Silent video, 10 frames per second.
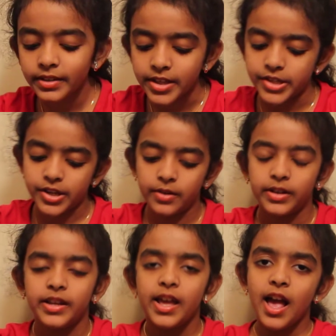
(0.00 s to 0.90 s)
So
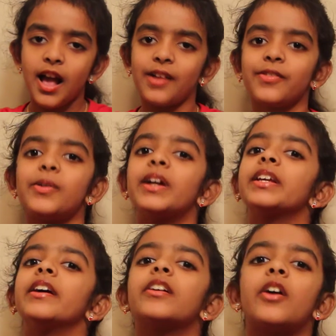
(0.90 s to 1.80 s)
everyone,
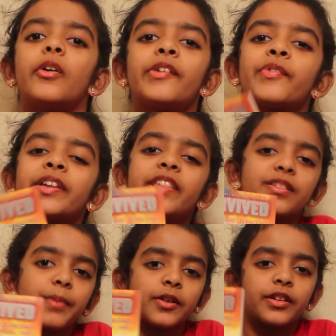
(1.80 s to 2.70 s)
go and read this
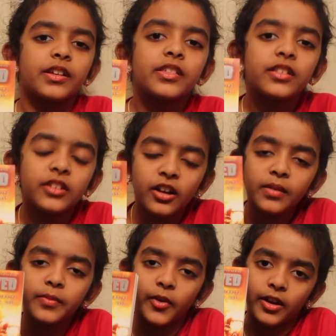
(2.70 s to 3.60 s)
book to
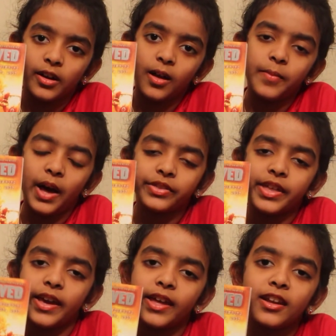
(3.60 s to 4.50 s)
learn more about the
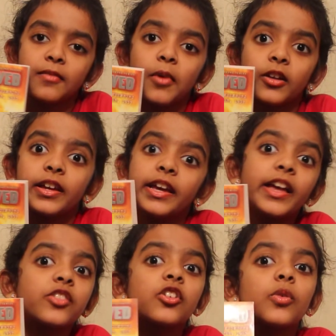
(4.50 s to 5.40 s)
Hindenburg
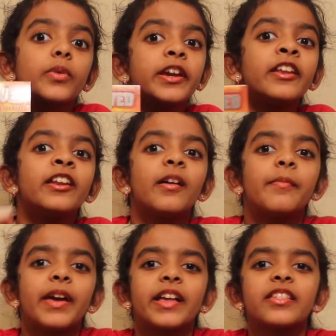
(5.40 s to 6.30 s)
and to read an
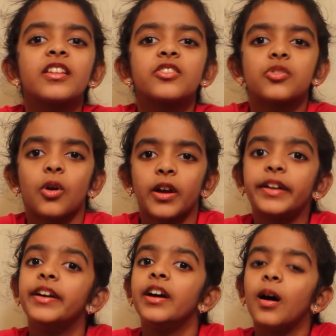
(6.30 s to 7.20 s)
amazing story
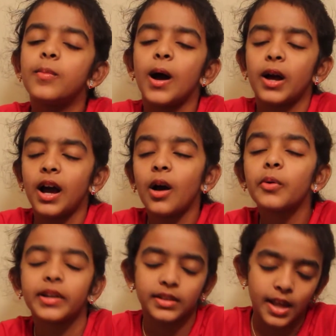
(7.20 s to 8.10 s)
about how
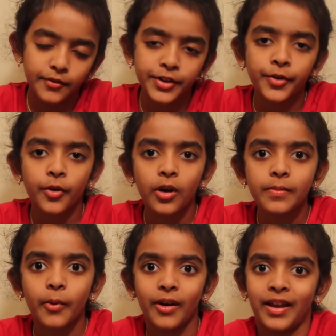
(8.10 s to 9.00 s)
an 11-year-old
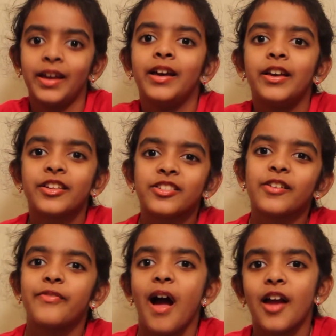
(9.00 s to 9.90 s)
boy
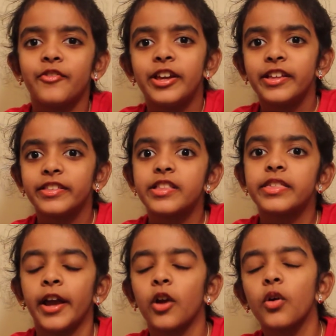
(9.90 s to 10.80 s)
survived the
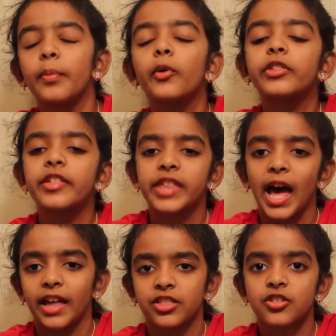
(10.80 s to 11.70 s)
terrible
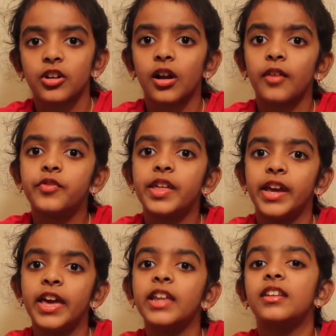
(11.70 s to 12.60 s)
disaster of the
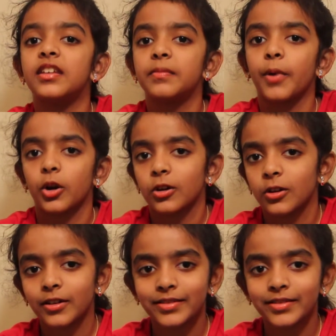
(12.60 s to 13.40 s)
Hindenburg.